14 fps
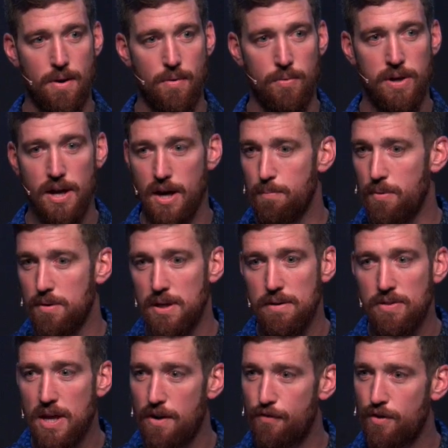We got to believe
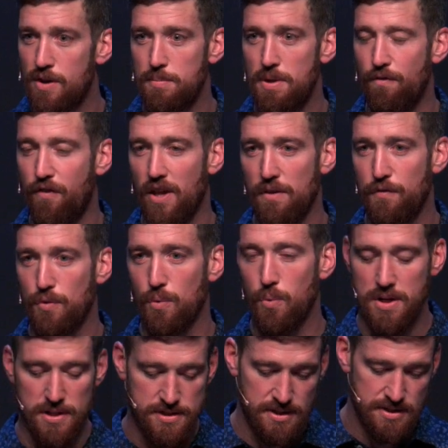that if we're going to be faithful
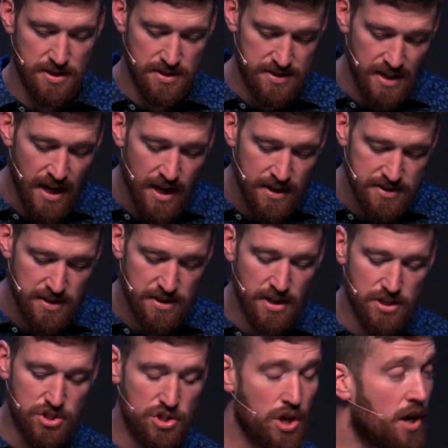witnesses. It says in
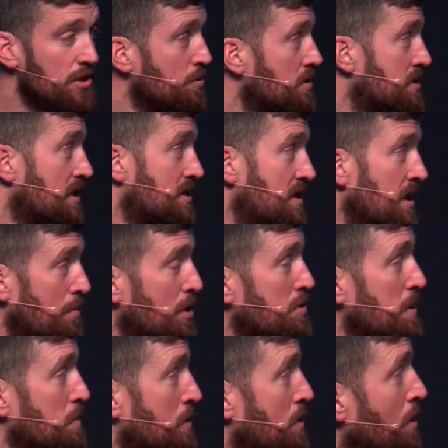this, John 3.16, most
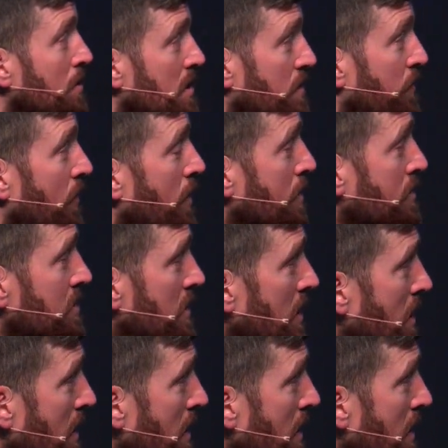people know this verse.